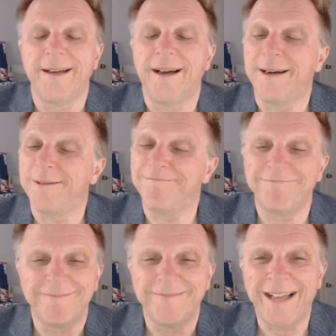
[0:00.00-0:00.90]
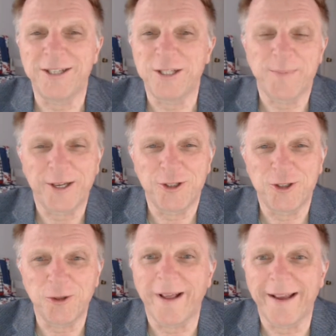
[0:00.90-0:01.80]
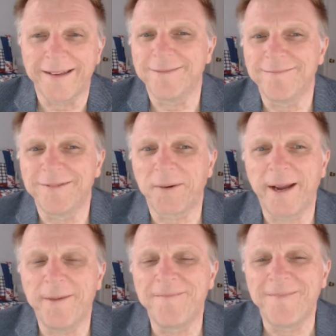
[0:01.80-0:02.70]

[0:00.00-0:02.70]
not just because you like it. Okay.